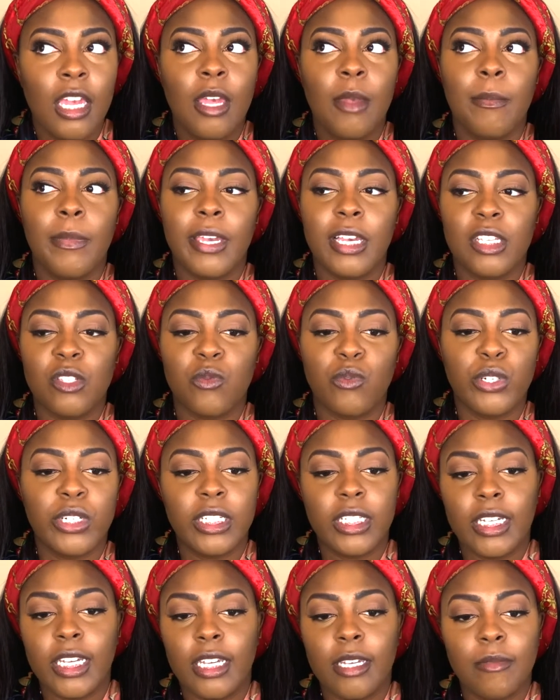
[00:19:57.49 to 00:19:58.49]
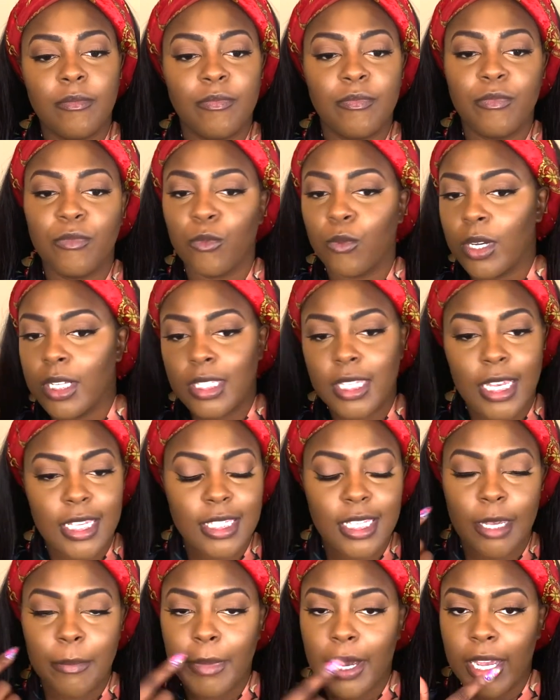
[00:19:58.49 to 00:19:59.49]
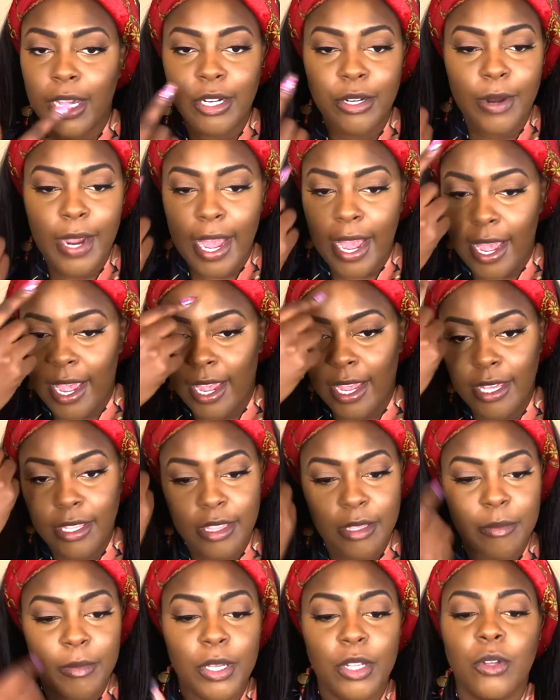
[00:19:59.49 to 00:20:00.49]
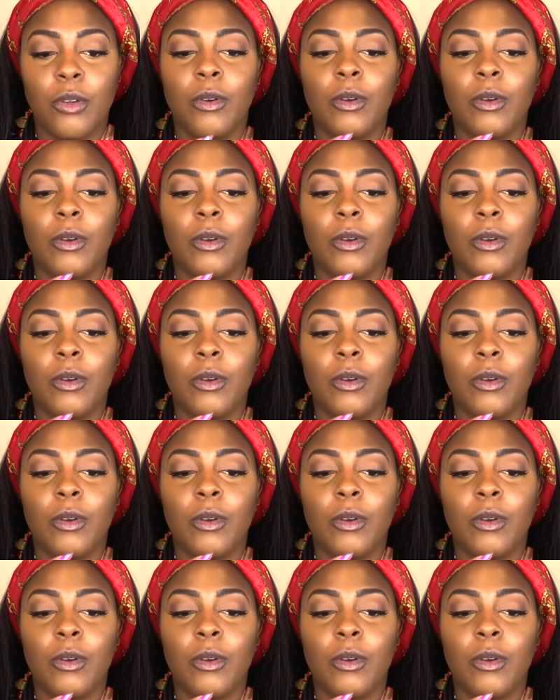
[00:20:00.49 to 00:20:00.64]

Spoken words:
because really once I set my under eye, the middle,